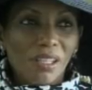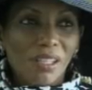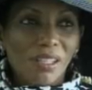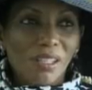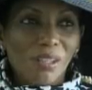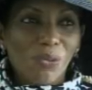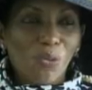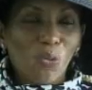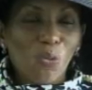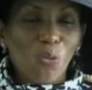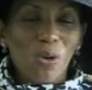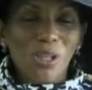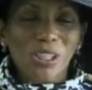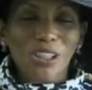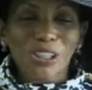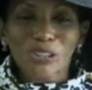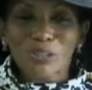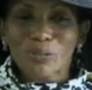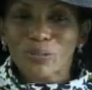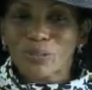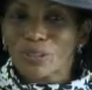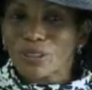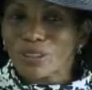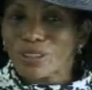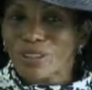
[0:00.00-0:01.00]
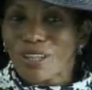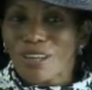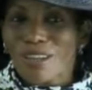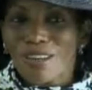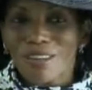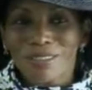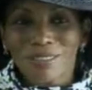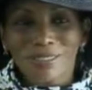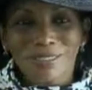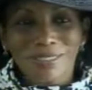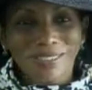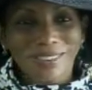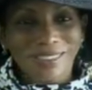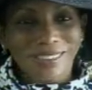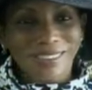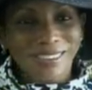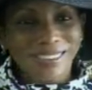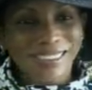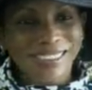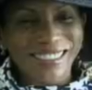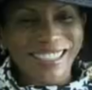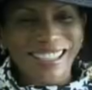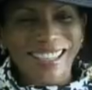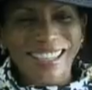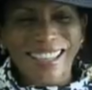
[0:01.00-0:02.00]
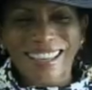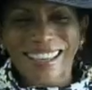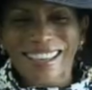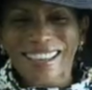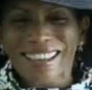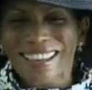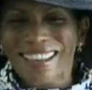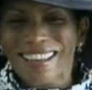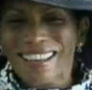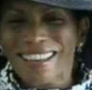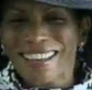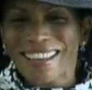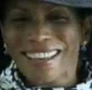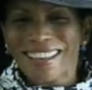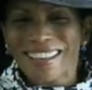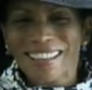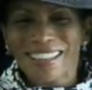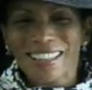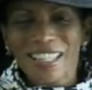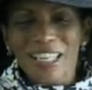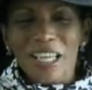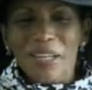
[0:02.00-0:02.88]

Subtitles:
Wonderful songs. Yeah.